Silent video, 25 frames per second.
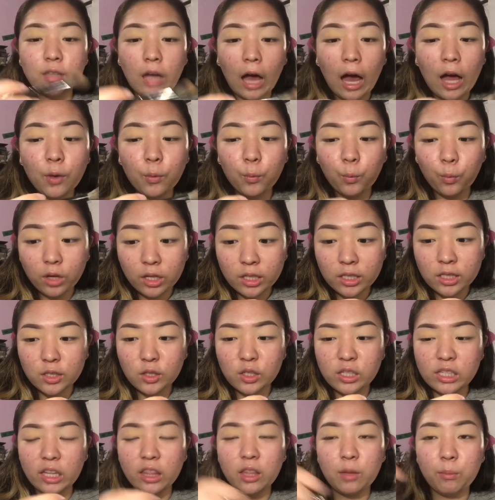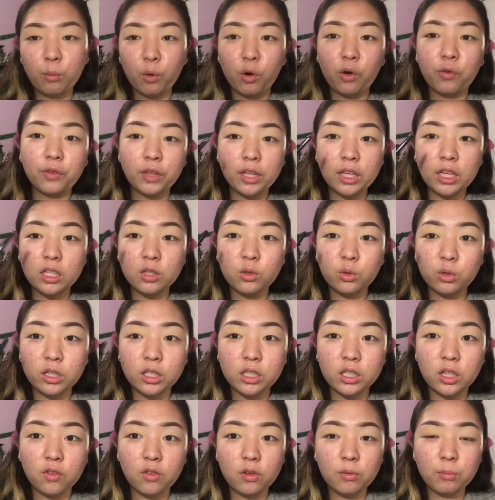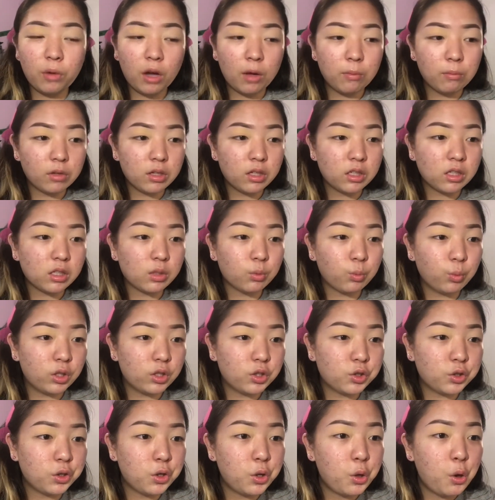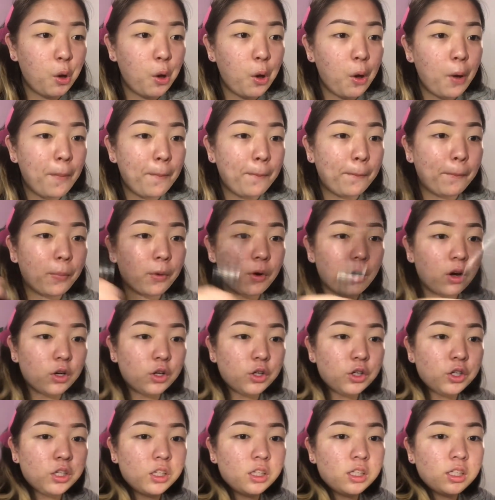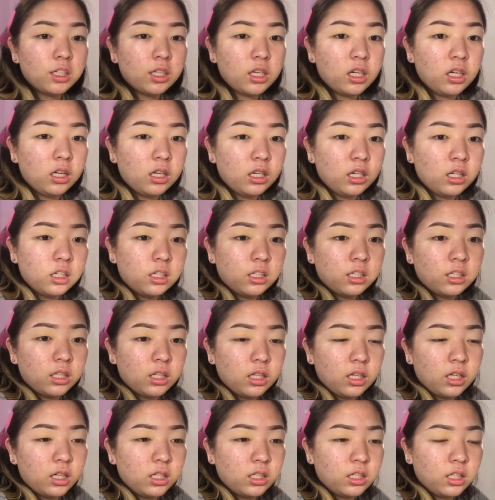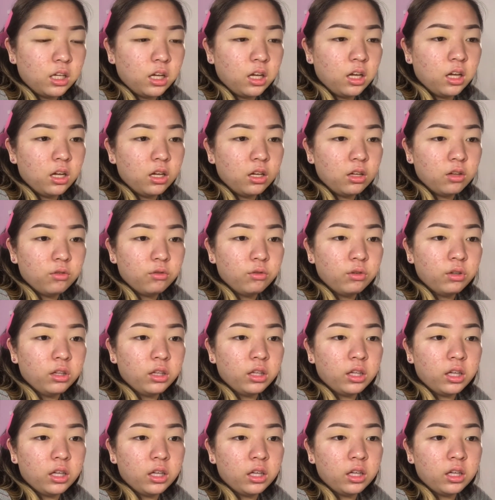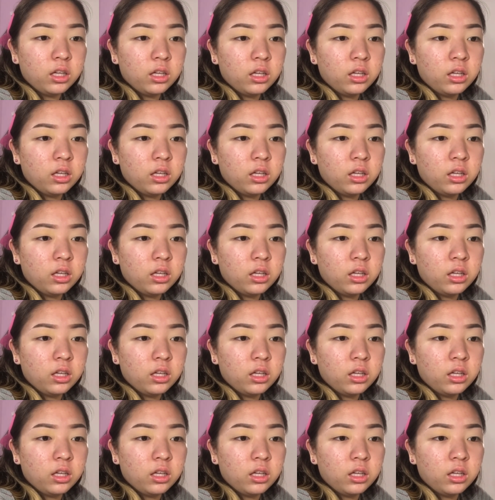I was using the Morphe E27, but I'm gonna switch brushes because it's not really